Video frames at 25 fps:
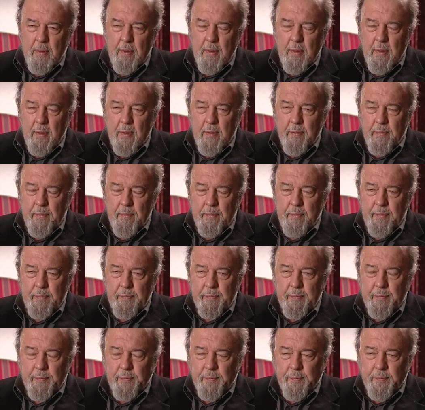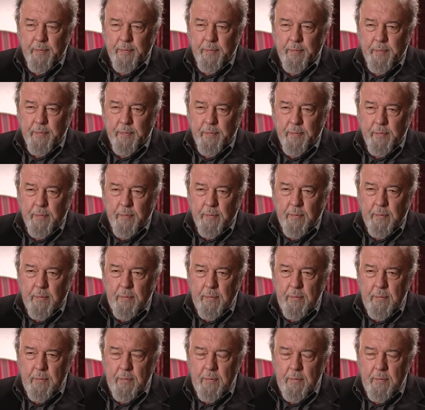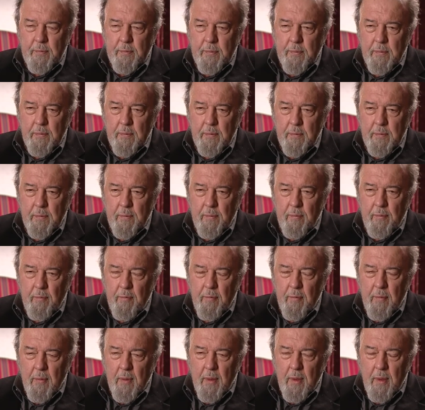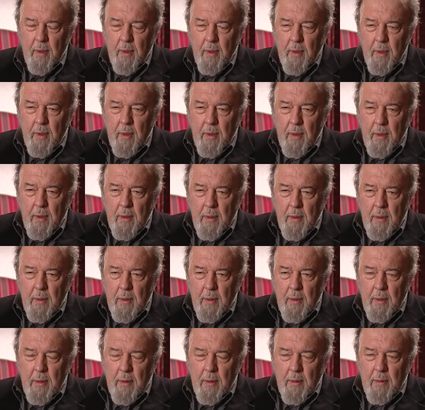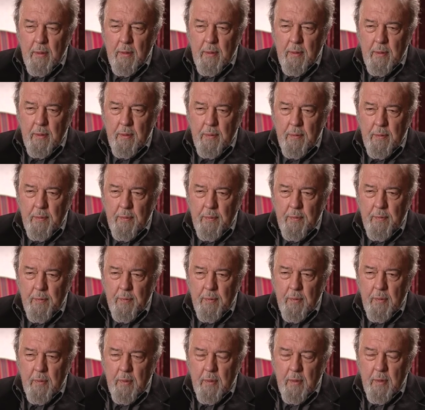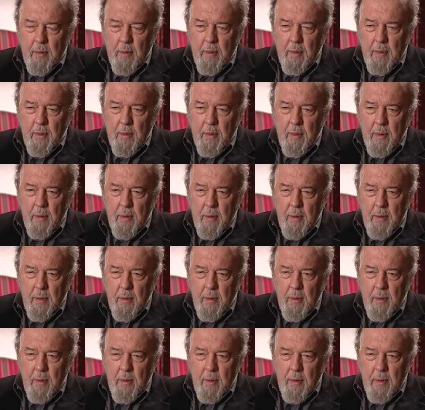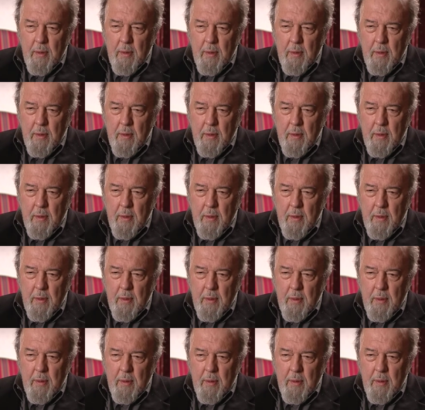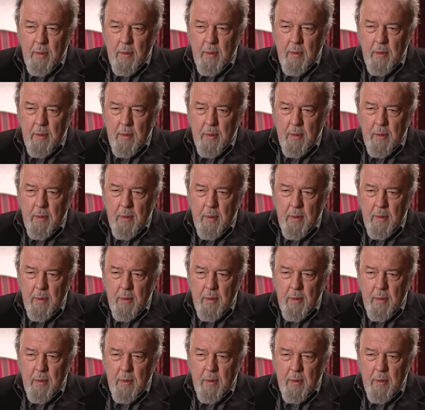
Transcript: (silence)